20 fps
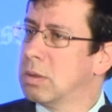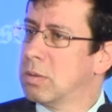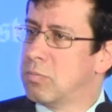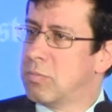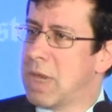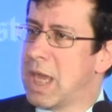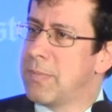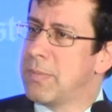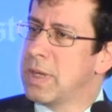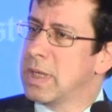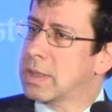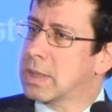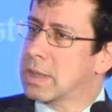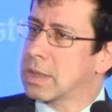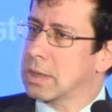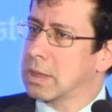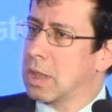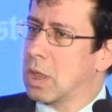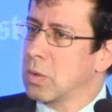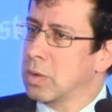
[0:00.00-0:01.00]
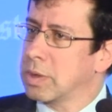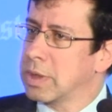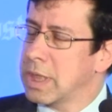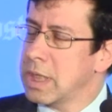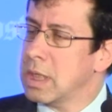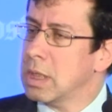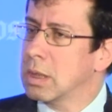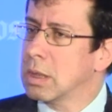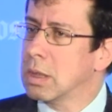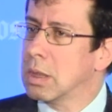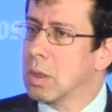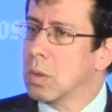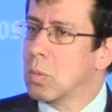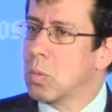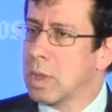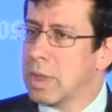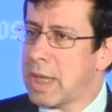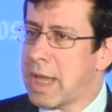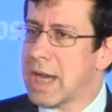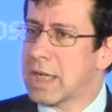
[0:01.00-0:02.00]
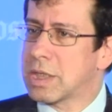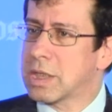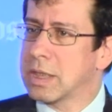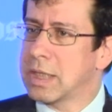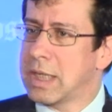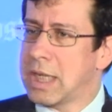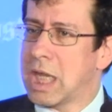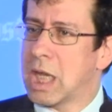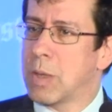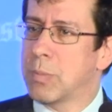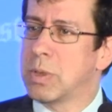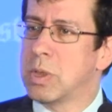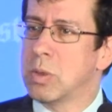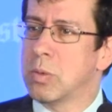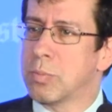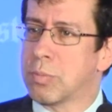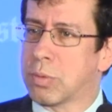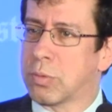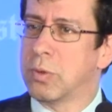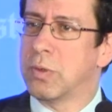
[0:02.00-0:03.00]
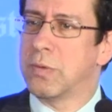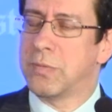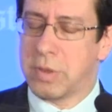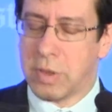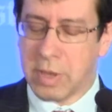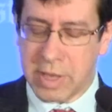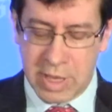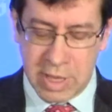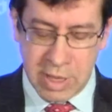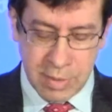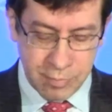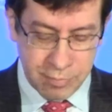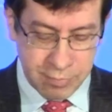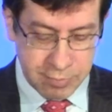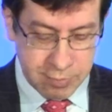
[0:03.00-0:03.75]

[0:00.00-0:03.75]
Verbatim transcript: maybe slowly, will actually help you improve your game.